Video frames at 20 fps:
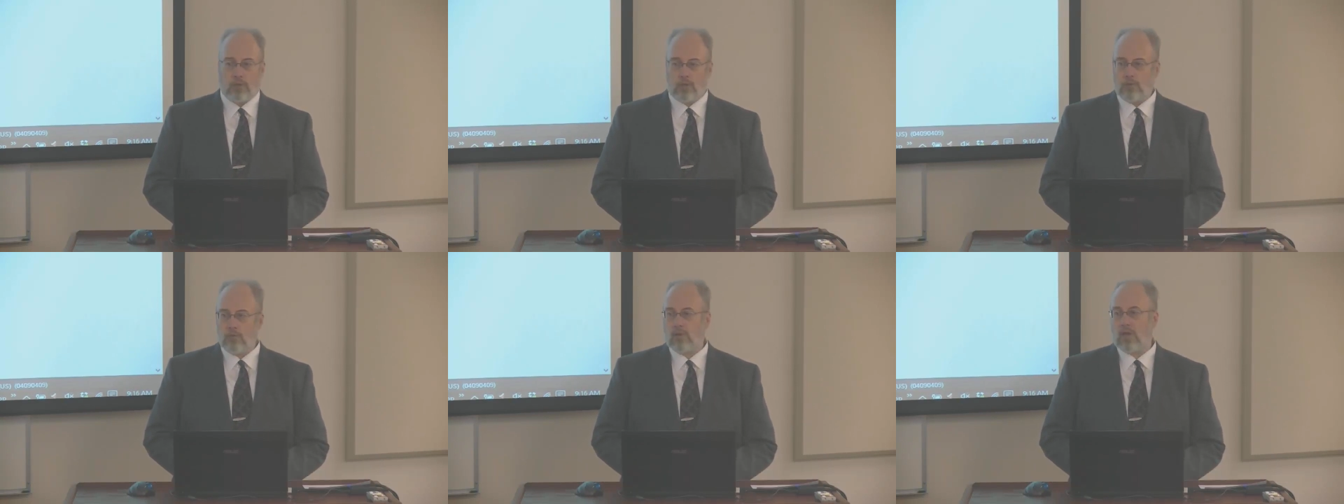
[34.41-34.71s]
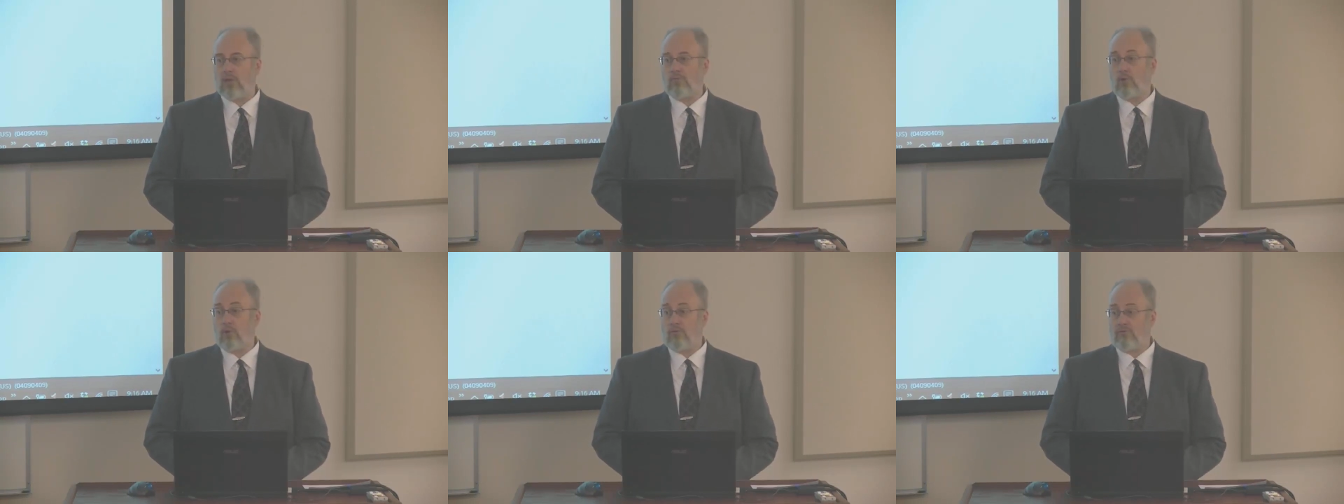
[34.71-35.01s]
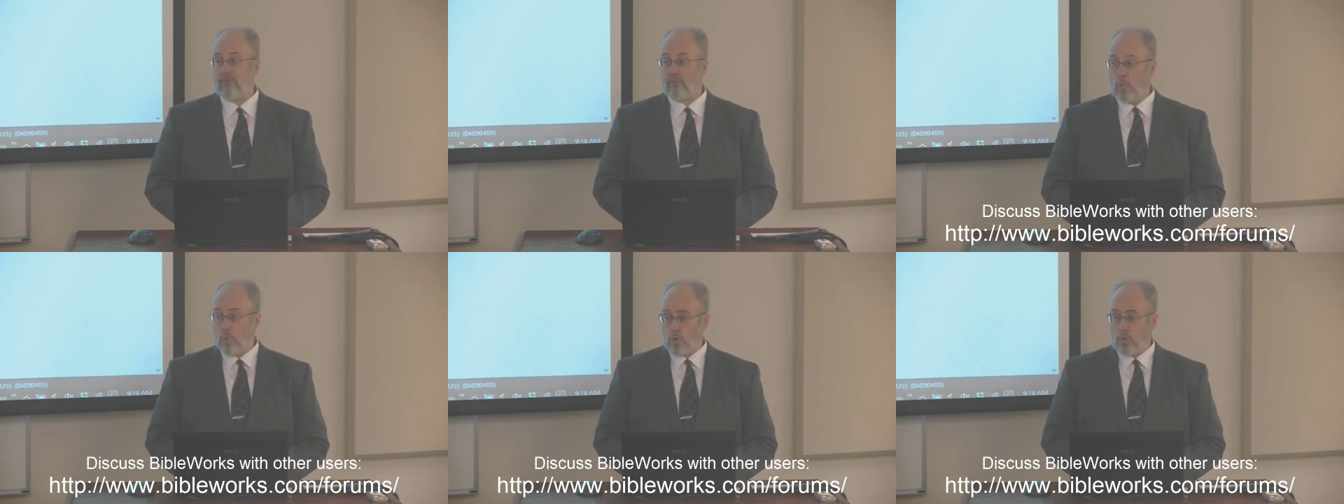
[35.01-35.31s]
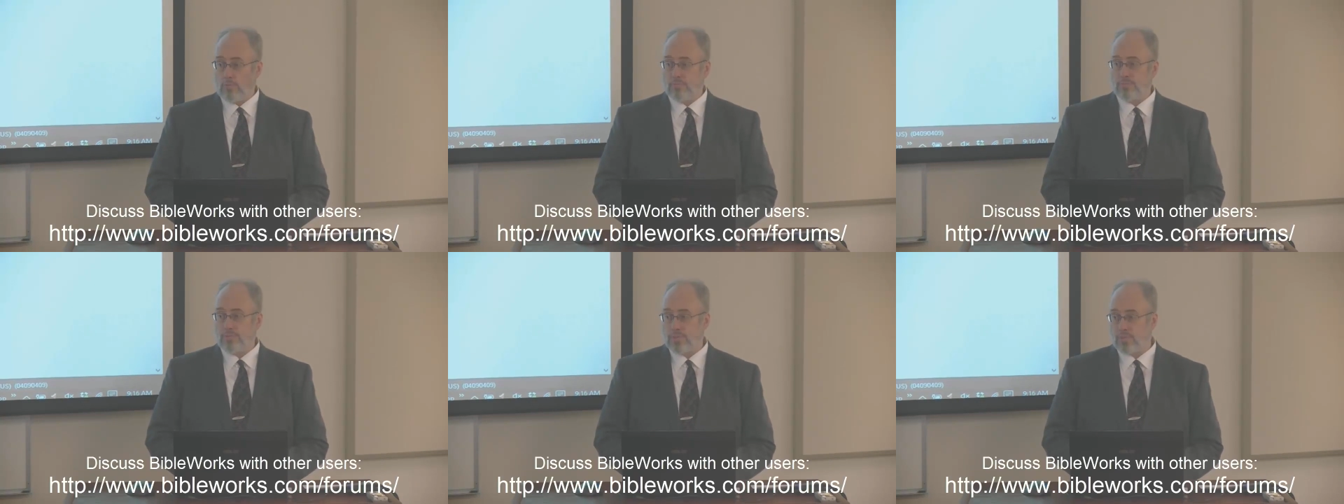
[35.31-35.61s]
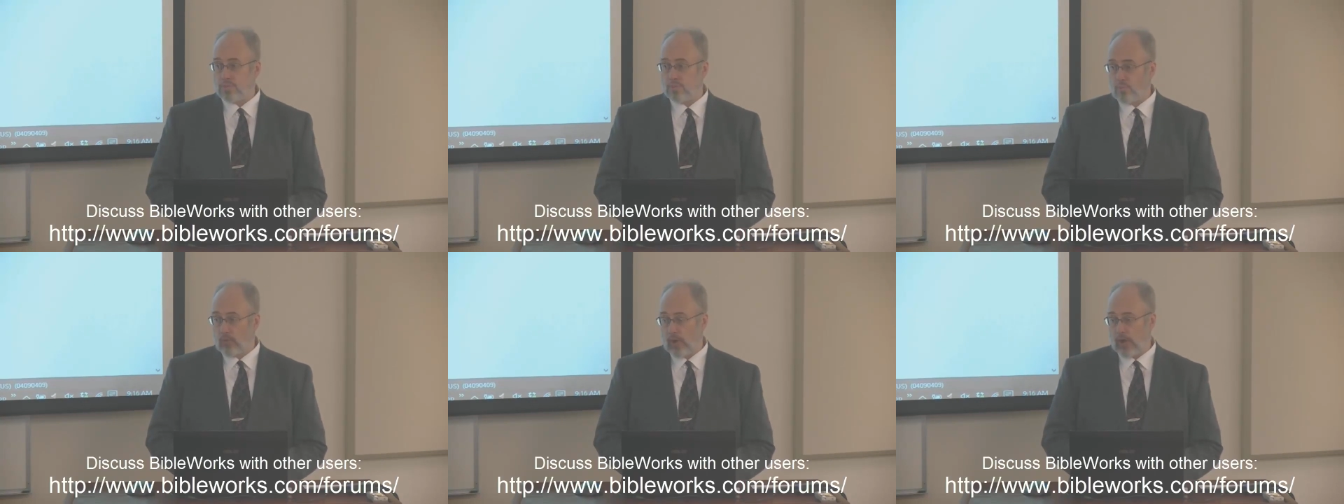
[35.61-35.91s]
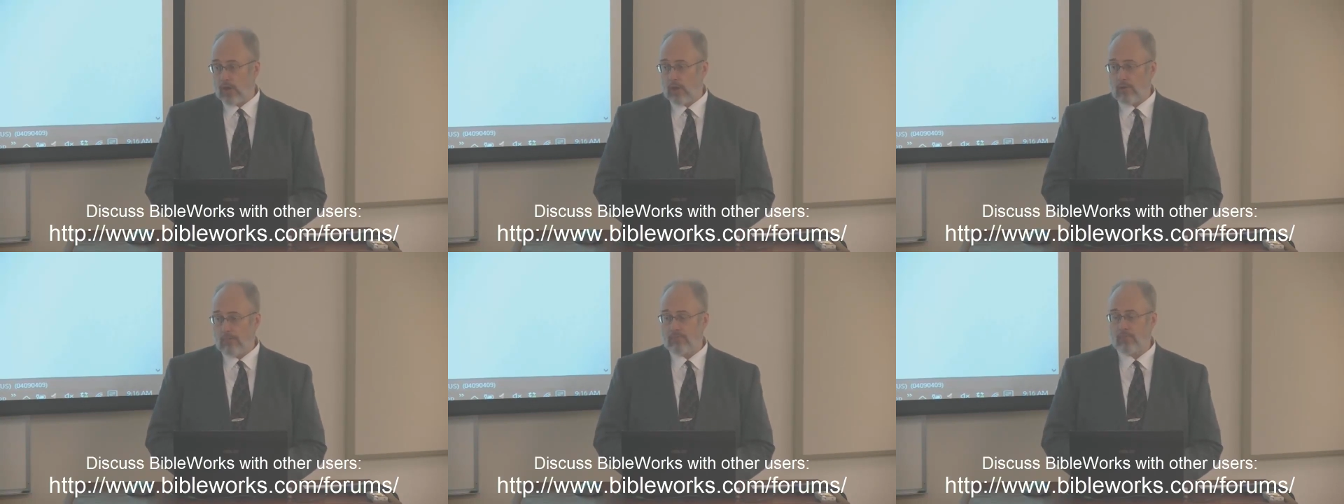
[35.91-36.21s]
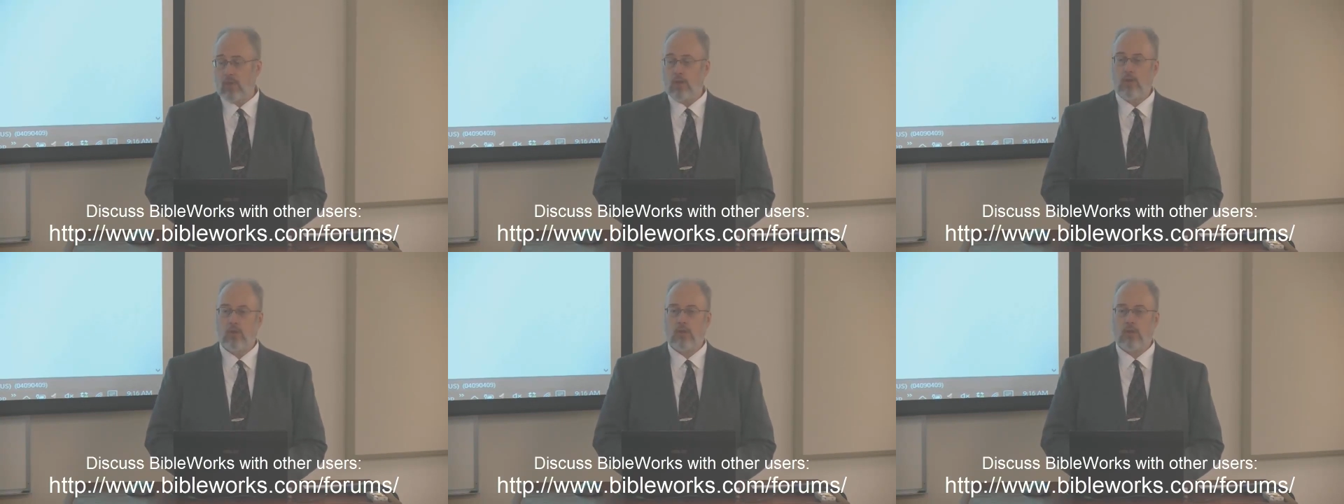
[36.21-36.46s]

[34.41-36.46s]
We do have our forums as well.